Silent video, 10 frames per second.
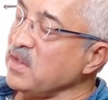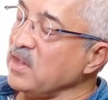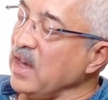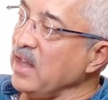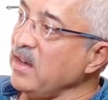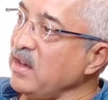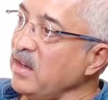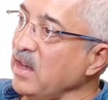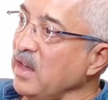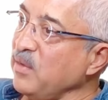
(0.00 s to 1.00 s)
a
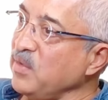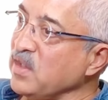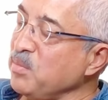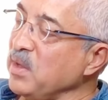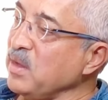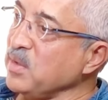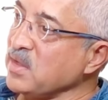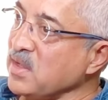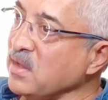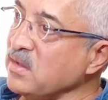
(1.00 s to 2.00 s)
reality and if this becomes
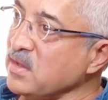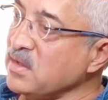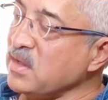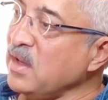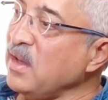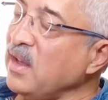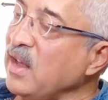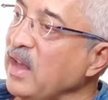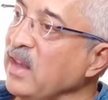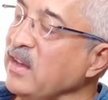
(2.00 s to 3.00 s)
a success,
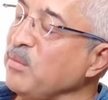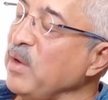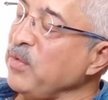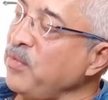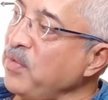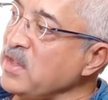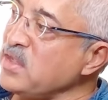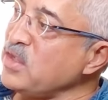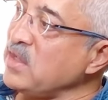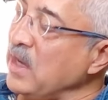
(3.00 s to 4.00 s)
it is my
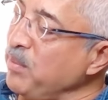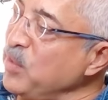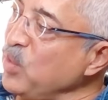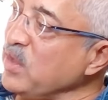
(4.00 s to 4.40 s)
first step